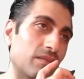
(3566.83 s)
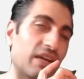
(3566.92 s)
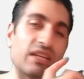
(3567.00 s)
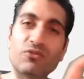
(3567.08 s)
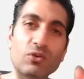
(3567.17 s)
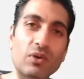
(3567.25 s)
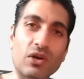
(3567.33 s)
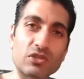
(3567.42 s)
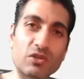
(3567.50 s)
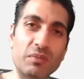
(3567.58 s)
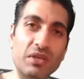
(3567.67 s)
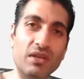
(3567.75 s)
And if you
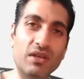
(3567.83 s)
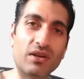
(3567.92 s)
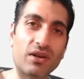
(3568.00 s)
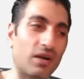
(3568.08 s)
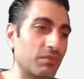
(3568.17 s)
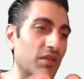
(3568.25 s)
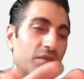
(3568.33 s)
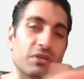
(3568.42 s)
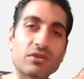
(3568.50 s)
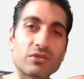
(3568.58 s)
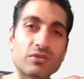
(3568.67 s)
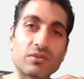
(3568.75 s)
ask me, I'm going to be
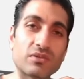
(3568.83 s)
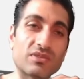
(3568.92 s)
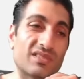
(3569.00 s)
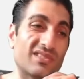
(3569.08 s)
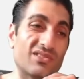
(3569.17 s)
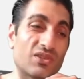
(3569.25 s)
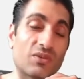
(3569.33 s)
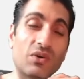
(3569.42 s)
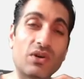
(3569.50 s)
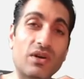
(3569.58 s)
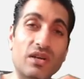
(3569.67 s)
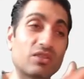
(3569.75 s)
honest with you and say, do you know
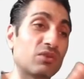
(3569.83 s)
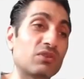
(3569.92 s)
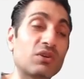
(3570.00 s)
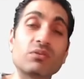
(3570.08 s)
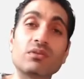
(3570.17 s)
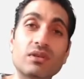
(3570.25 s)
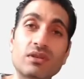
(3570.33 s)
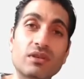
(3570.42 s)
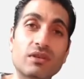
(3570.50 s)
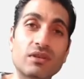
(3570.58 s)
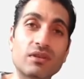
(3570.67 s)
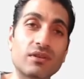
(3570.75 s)
what? I don't know.
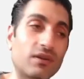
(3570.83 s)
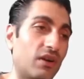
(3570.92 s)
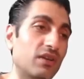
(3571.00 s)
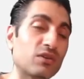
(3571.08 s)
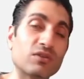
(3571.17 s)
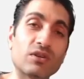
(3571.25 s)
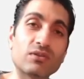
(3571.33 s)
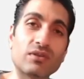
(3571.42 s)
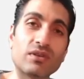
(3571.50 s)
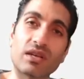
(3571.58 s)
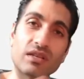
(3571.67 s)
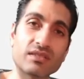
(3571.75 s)
I don't know.
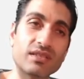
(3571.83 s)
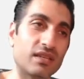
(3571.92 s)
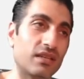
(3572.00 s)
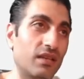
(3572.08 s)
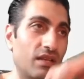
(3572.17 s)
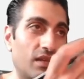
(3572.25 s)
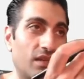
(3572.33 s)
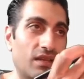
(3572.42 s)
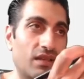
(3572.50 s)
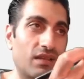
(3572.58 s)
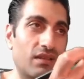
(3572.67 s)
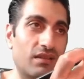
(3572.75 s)
Like I said,
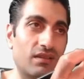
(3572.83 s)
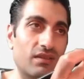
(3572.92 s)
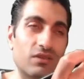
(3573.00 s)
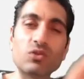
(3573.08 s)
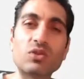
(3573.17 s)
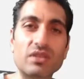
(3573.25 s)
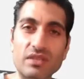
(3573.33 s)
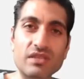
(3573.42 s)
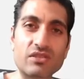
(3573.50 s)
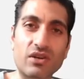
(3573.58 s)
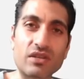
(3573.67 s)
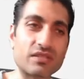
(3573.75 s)
you think
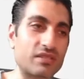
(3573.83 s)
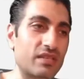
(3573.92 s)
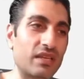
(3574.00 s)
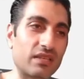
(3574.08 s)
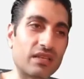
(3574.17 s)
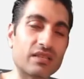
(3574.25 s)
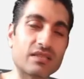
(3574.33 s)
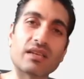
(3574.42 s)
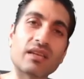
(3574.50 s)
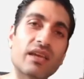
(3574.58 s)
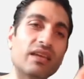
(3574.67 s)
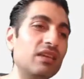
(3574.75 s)
these guys are sitting there
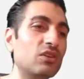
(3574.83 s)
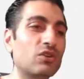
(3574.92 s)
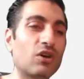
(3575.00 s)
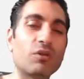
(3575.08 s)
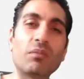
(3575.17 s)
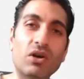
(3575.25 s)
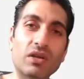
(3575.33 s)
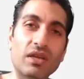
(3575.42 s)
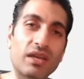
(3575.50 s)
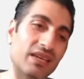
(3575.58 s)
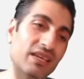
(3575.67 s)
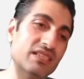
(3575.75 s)
saying, yeah, here you go,
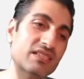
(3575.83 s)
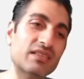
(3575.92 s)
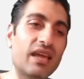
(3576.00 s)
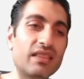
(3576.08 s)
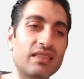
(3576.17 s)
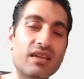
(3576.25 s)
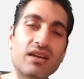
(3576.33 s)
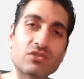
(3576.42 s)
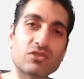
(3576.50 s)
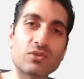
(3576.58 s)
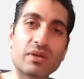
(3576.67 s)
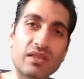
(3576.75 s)
market. Here's
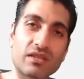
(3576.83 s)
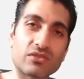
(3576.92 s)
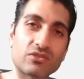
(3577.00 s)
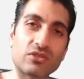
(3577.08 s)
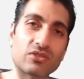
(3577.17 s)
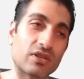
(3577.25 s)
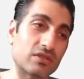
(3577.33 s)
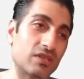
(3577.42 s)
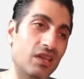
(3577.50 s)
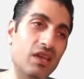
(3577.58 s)
10,000, 20,000 contracts.